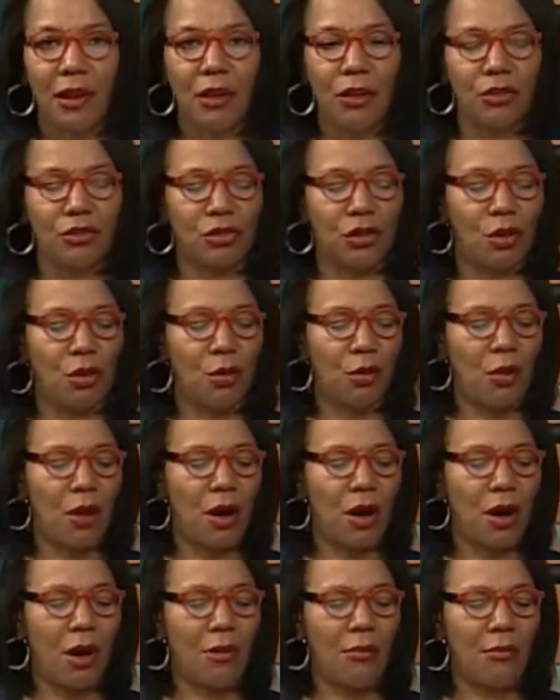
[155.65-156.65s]
So
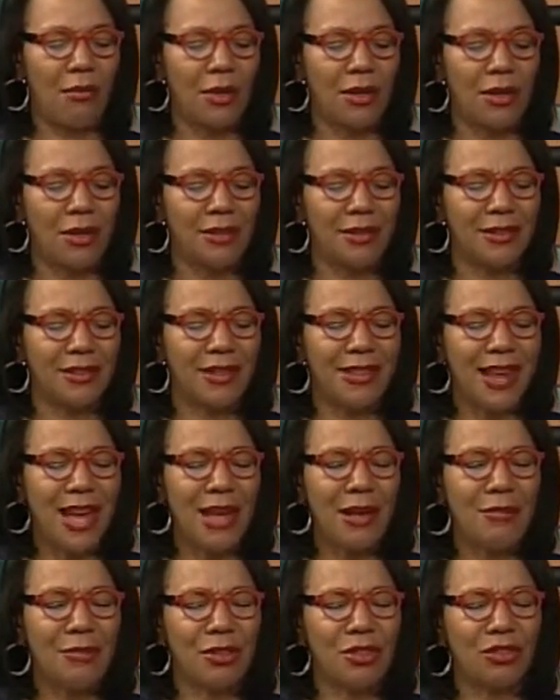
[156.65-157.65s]

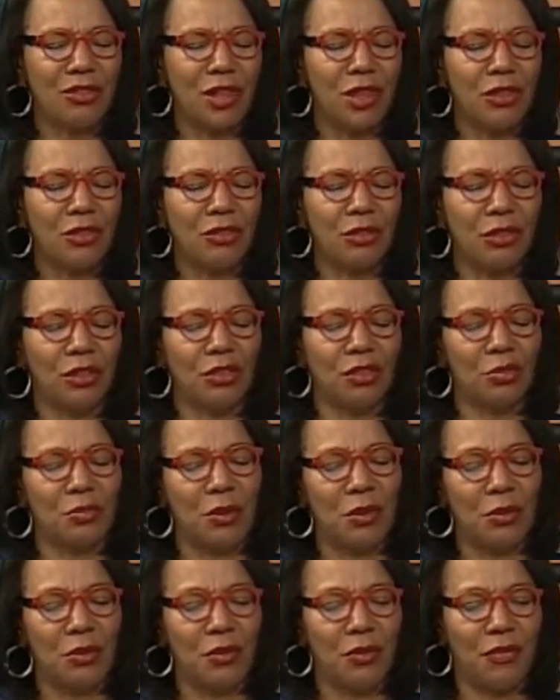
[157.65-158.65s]
tonight, Michelle is going to
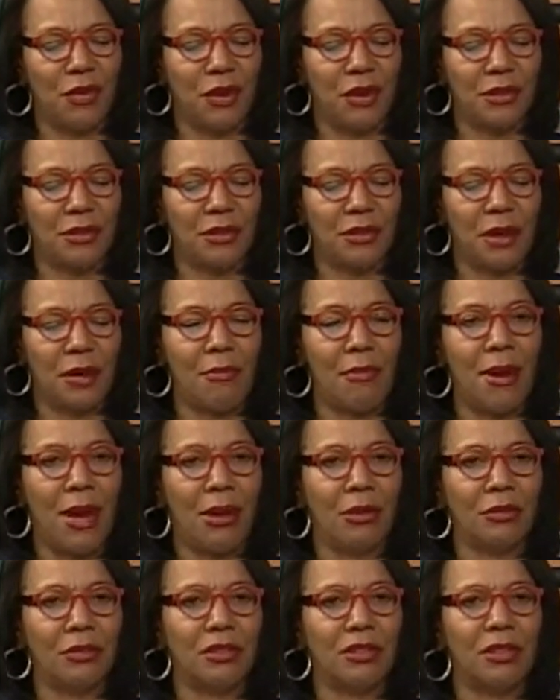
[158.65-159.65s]
speak with us
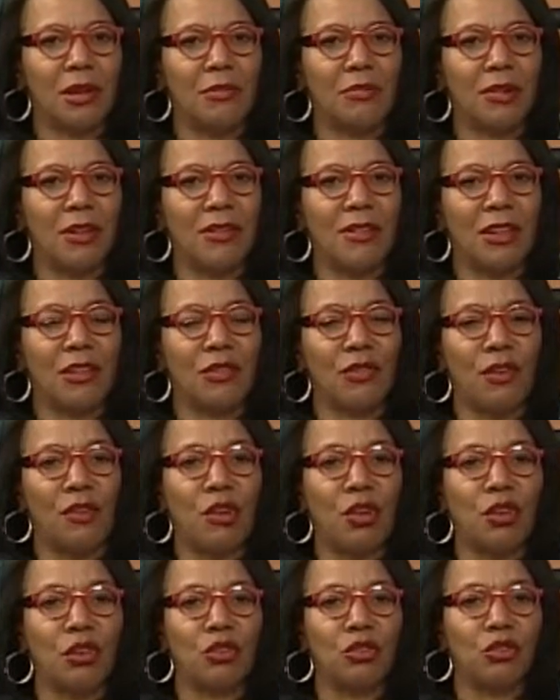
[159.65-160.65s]
about something that's very
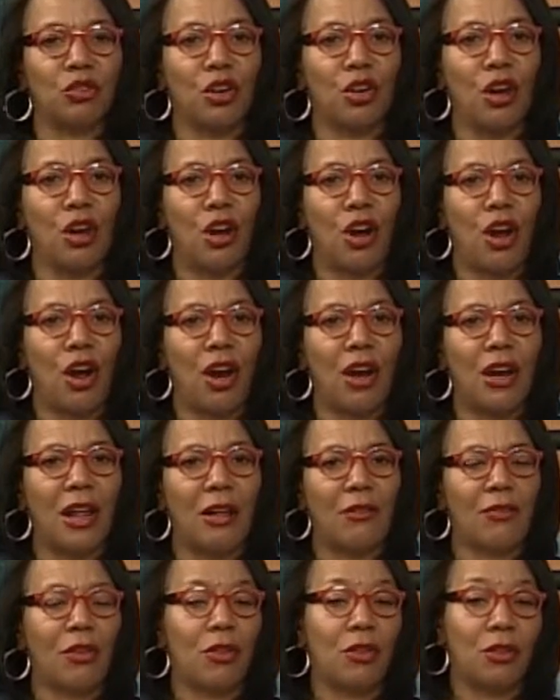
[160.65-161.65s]
close to her heart
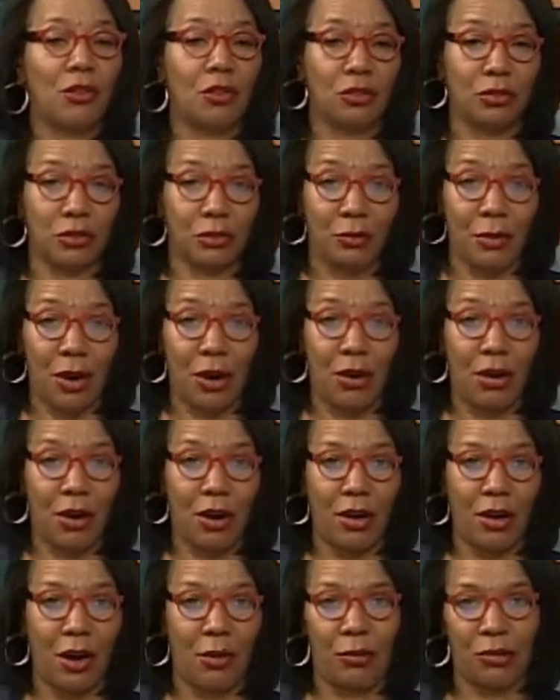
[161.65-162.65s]
and very close to my
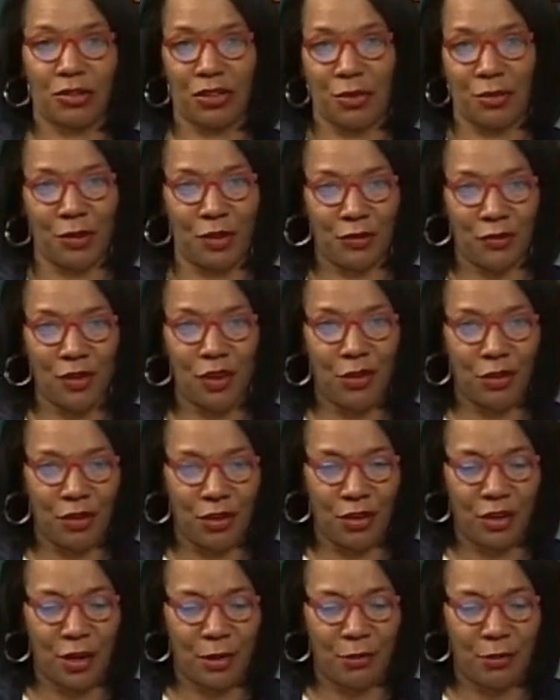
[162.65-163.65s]
heart. I wish I would have known her
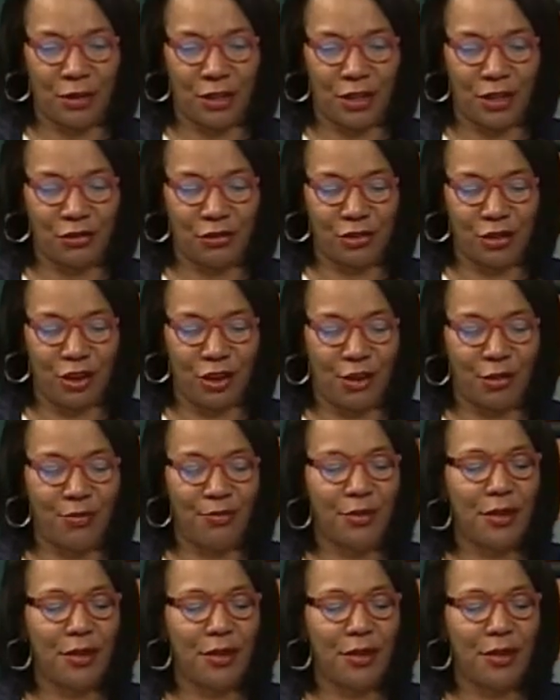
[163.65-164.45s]
a couple of years ago.